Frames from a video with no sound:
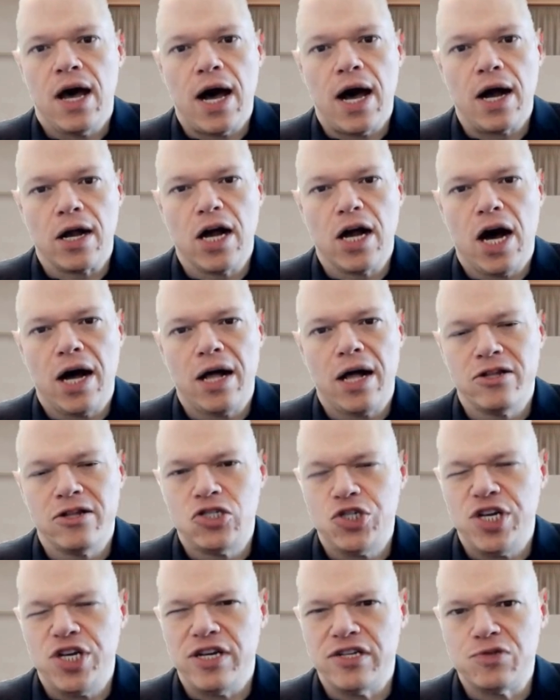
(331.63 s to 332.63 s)

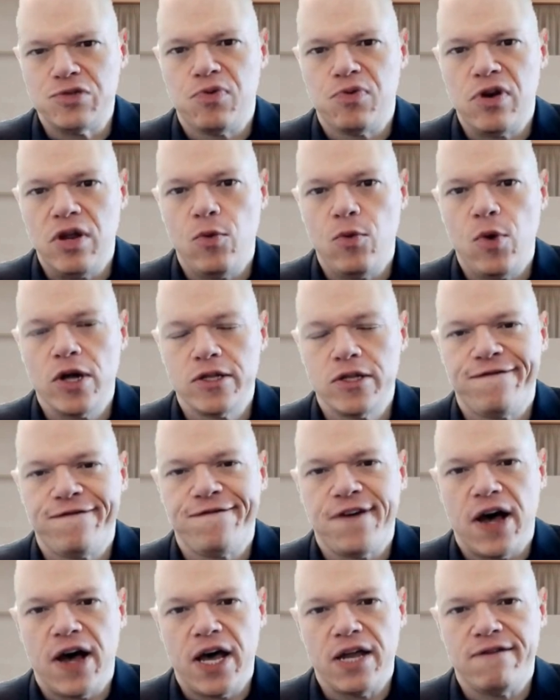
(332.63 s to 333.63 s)
Oncology is pretty well
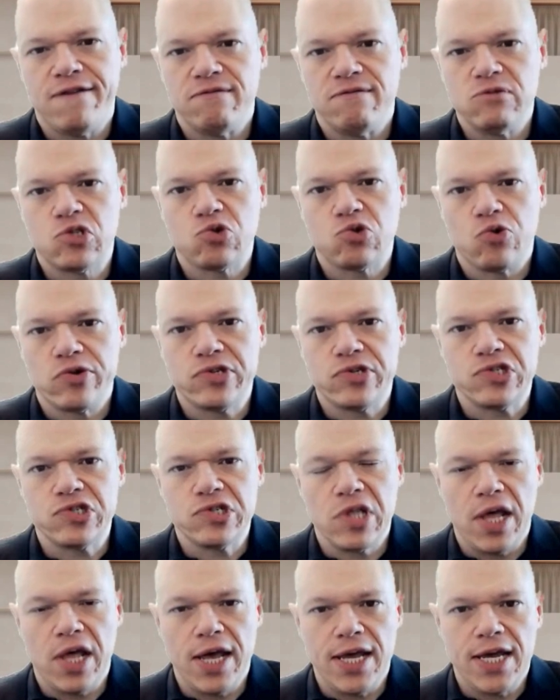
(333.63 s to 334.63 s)
defined from
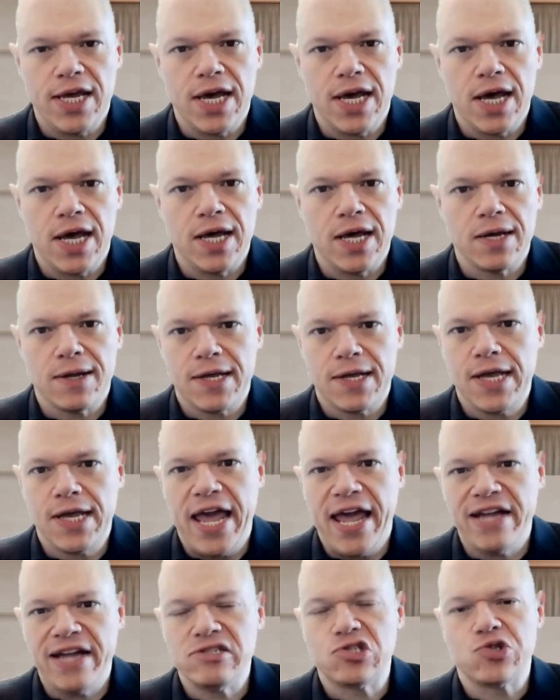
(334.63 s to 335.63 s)
sources like
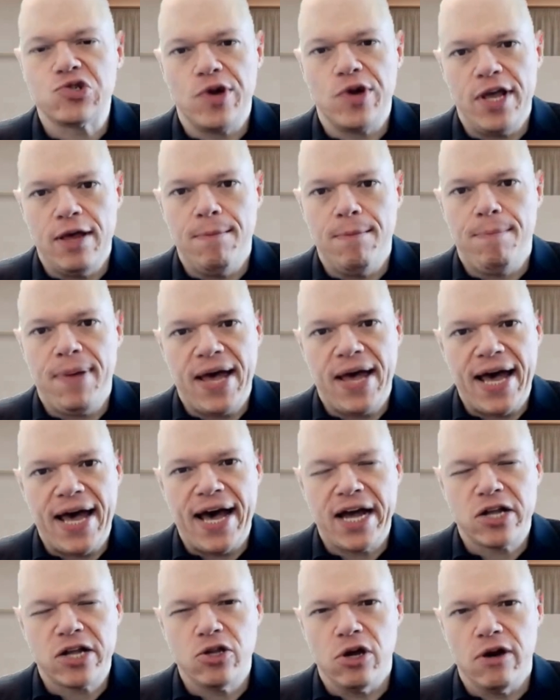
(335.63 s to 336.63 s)
cancer
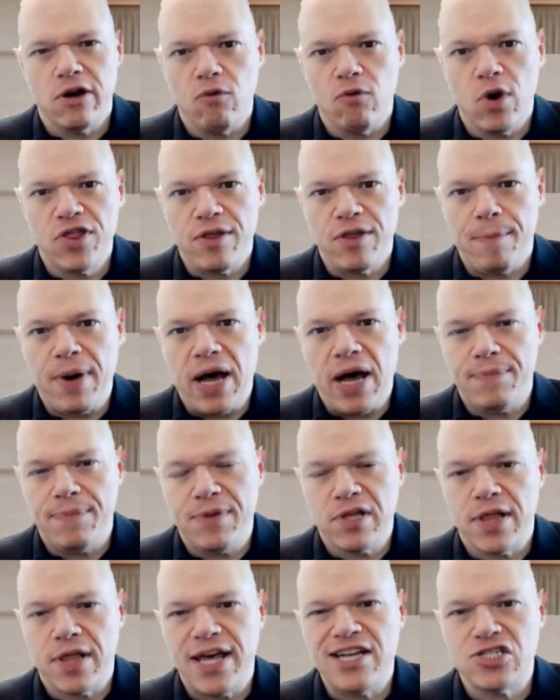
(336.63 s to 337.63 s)
impact of what the
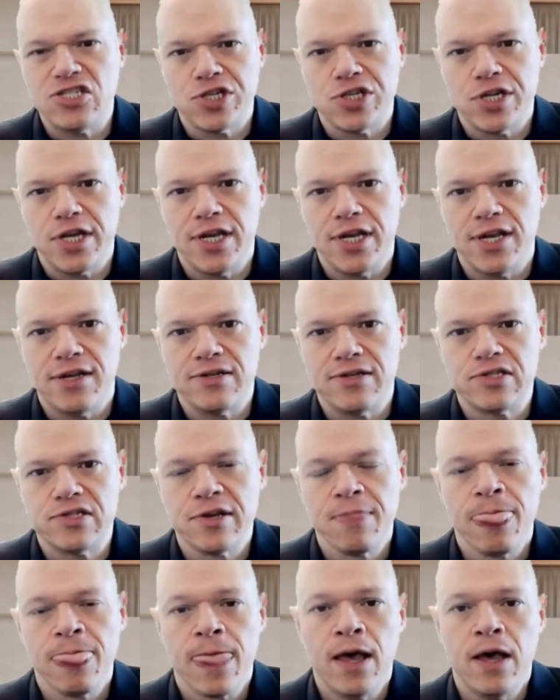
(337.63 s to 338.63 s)
population is.
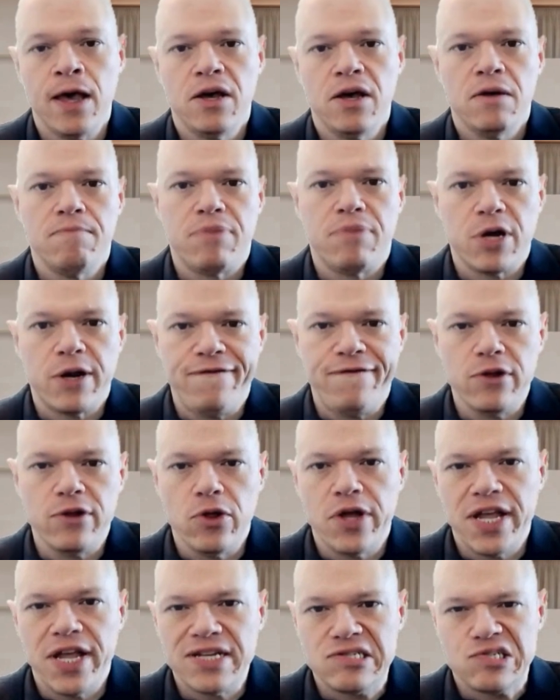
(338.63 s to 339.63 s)
But if you're
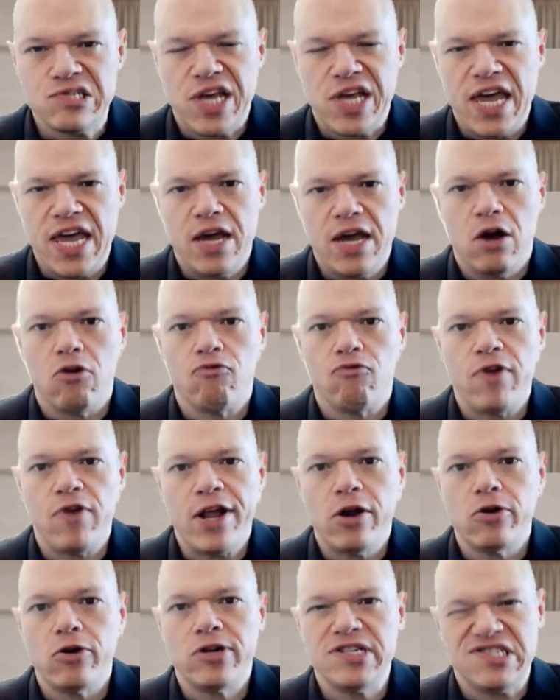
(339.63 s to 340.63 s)
looking at, say, a
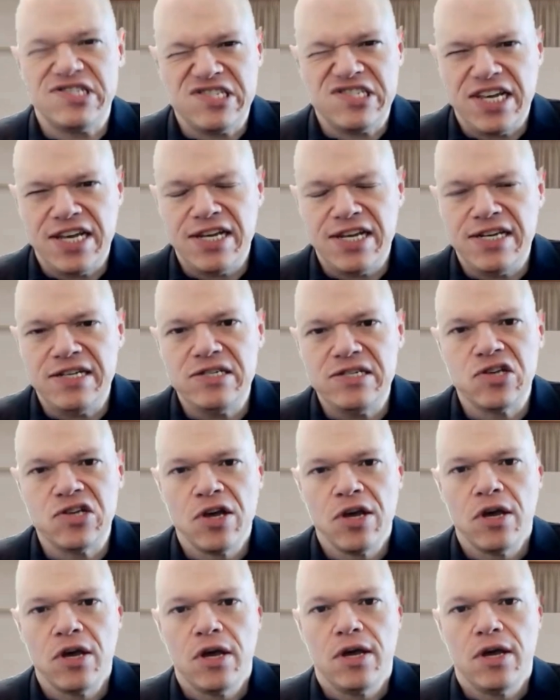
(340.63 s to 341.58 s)
rare disease,